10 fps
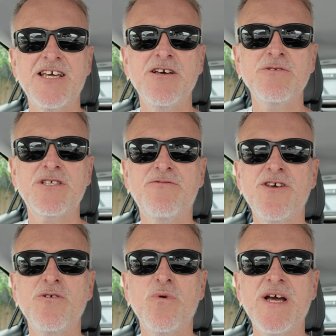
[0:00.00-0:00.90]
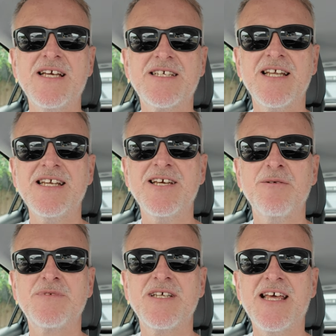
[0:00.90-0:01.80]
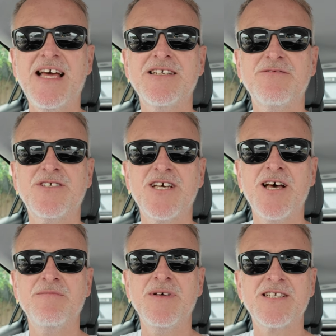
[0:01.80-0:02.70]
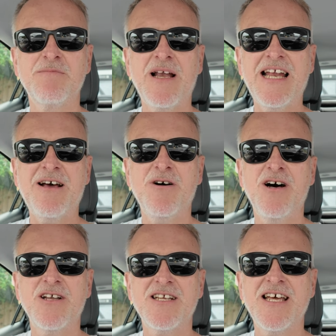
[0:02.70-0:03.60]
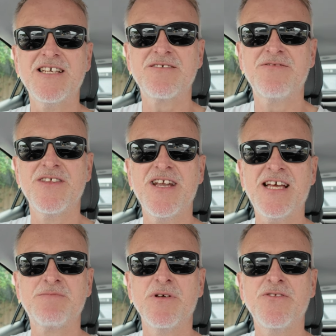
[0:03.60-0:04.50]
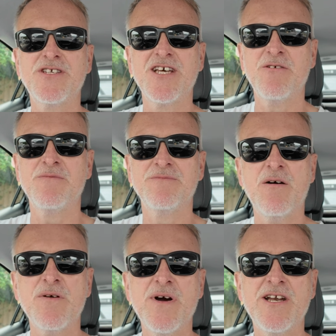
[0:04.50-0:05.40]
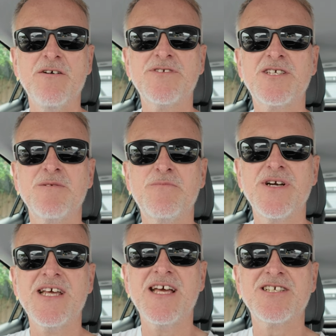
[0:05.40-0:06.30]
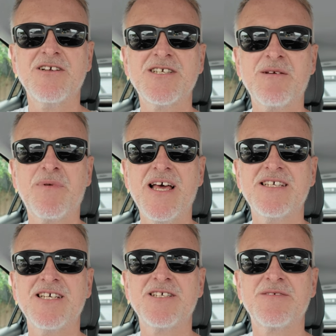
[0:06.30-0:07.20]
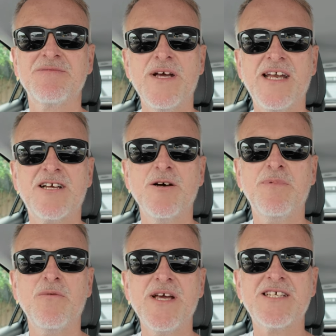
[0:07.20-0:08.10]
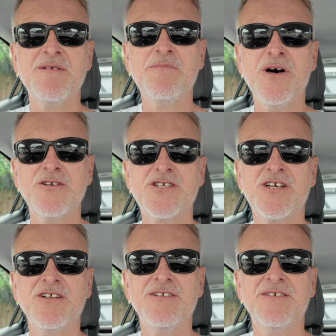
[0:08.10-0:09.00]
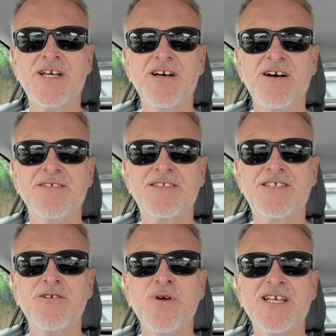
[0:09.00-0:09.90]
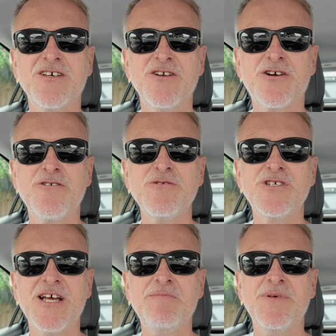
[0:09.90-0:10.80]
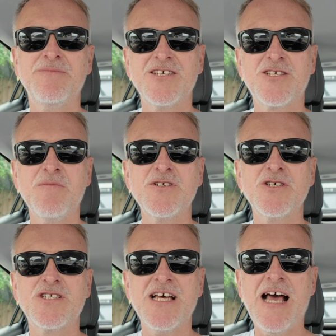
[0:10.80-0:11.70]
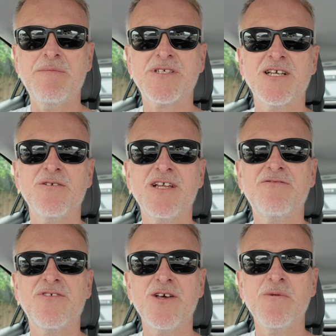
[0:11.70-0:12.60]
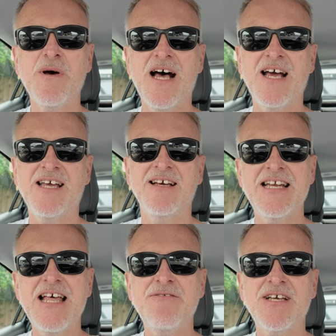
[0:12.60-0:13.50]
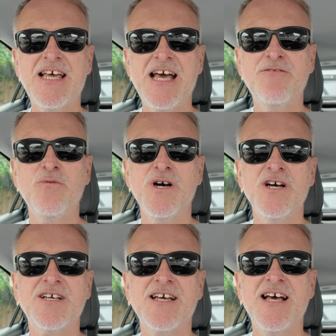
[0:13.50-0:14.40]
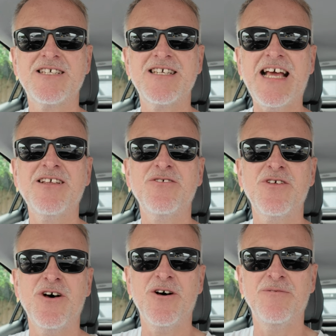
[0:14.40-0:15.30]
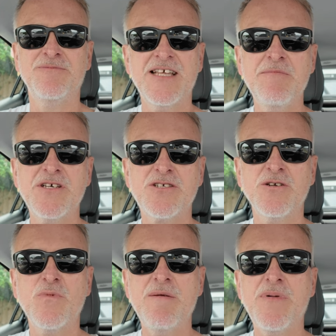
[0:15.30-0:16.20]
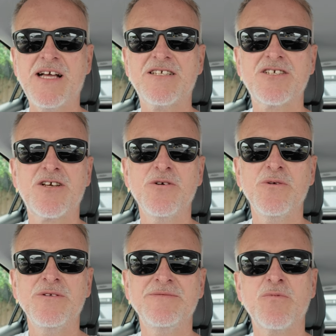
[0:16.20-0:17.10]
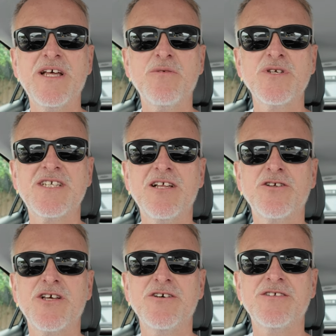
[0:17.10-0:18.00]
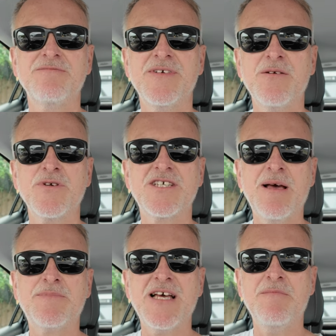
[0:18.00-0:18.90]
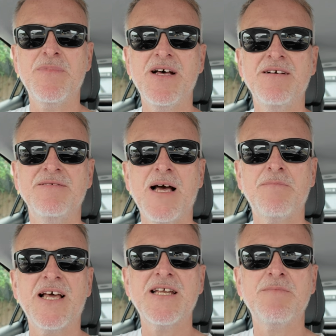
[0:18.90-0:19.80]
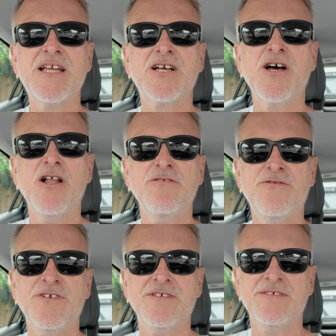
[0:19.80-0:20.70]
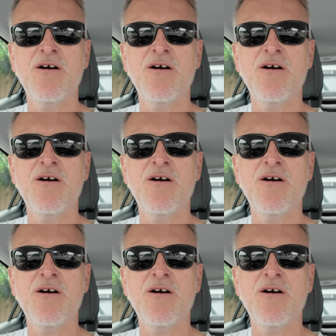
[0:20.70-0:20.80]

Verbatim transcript: I used the few weeks leading up to the end of term to plan our holidays for the next month or two. And we went off to some pretty exotic places. We had a couple of weeks in Portugal. We got 2 weeks on a cruise ship. The summer just absolutely flew by. I never gave work a second thought. Then my son went back to school. The weather was still good. It was September. I played a bit of golf.